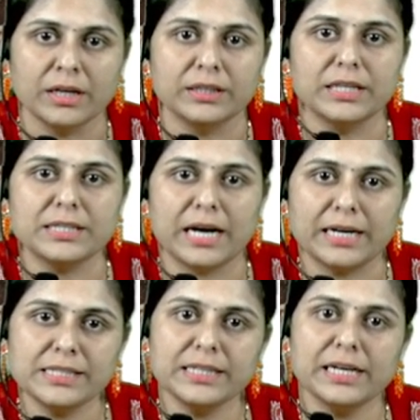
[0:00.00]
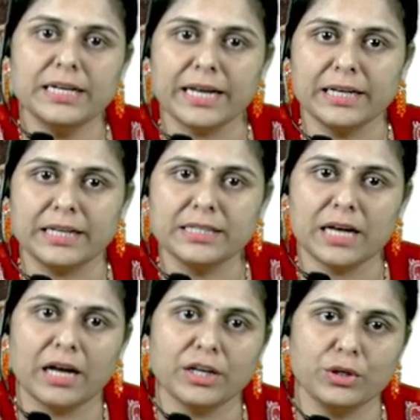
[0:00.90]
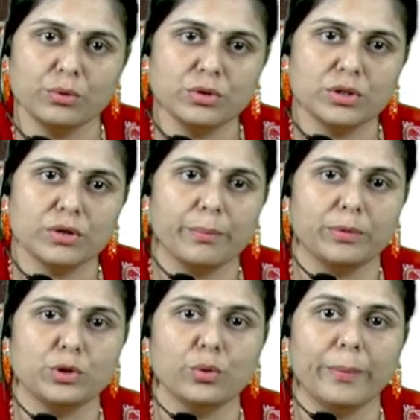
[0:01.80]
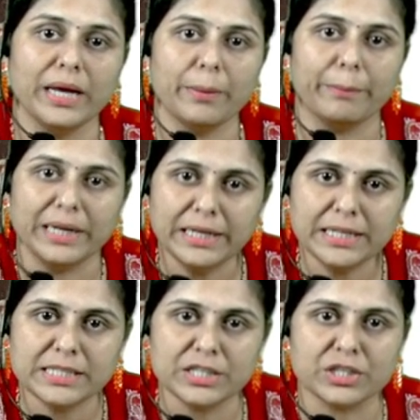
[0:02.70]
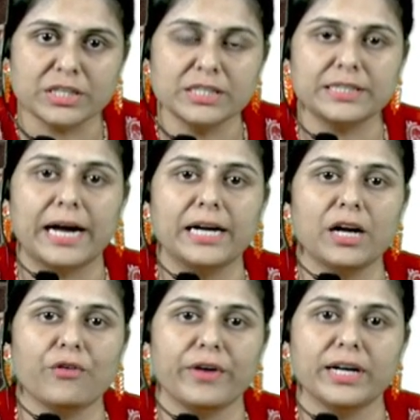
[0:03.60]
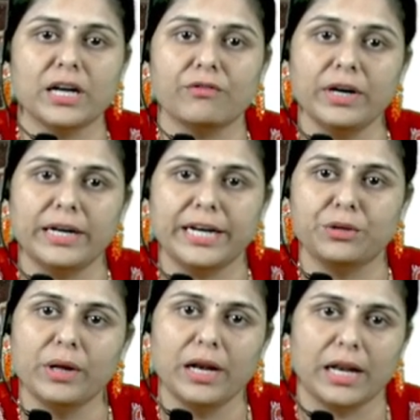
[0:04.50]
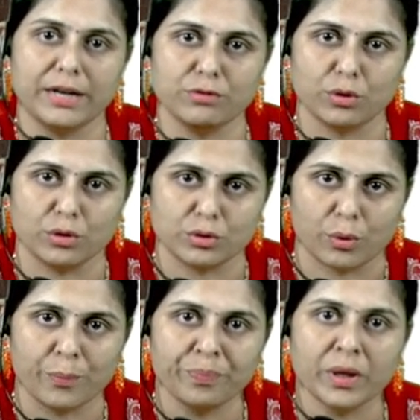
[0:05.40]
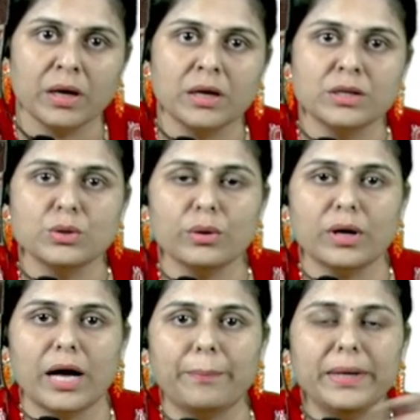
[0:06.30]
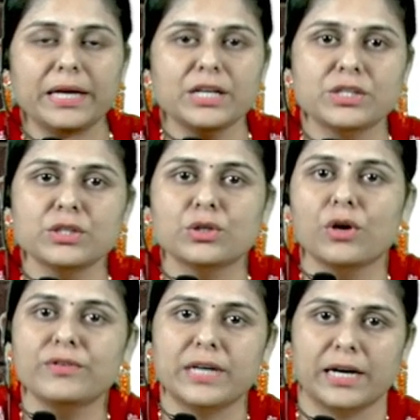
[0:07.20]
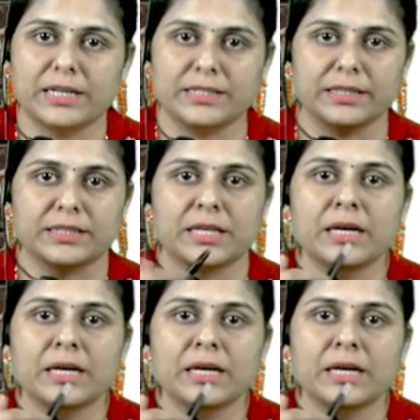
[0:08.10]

The statistical techniques are used to make many decisions that affect our day-to-day lives also. So, applications of statistics.